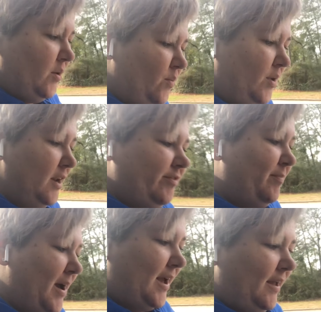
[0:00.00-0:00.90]
One of
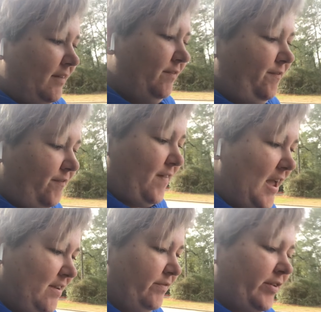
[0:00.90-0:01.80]
my
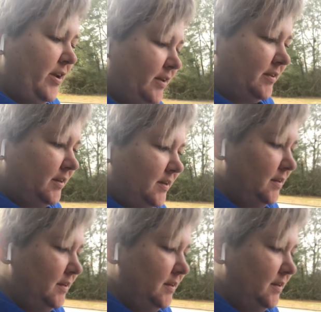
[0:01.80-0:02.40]
favorite